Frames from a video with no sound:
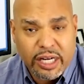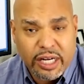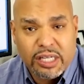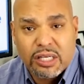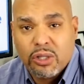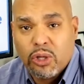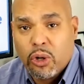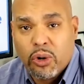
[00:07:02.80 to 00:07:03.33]
in
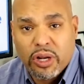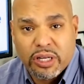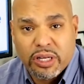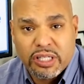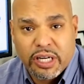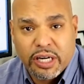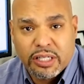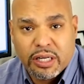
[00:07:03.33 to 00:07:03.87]
the
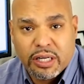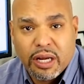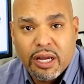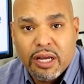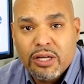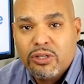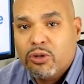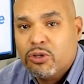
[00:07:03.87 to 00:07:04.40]
organization.
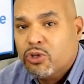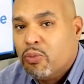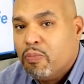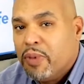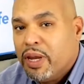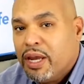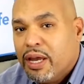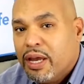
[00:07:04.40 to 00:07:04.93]
So to
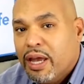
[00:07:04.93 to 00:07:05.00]
me,